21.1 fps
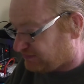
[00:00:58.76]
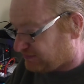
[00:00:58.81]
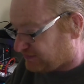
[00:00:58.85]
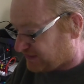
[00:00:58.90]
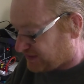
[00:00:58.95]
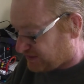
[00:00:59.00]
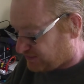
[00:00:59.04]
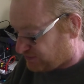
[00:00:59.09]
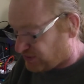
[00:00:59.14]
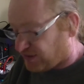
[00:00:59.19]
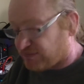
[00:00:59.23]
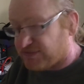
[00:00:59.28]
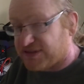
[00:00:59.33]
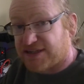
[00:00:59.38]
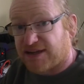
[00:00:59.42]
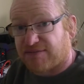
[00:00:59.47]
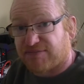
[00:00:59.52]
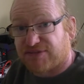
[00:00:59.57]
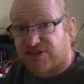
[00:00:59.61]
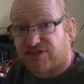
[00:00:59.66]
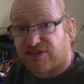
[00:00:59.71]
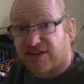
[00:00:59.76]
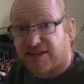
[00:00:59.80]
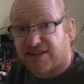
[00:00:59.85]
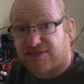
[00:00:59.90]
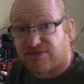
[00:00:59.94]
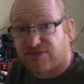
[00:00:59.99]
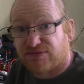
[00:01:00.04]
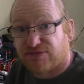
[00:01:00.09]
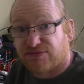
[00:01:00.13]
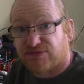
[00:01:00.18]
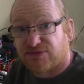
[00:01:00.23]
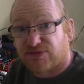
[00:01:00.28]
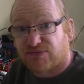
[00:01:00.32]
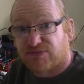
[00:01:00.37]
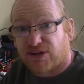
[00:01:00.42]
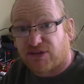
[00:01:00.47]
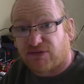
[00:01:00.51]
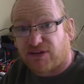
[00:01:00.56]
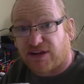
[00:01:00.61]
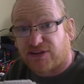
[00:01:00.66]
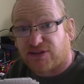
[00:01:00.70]
could probably demonstrate this with some
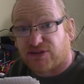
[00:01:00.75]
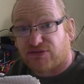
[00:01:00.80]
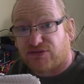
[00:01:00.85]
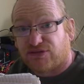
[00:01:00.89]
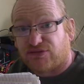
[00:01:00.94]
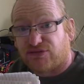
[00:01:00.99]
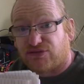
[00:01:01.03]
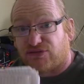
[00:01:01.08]
rather crude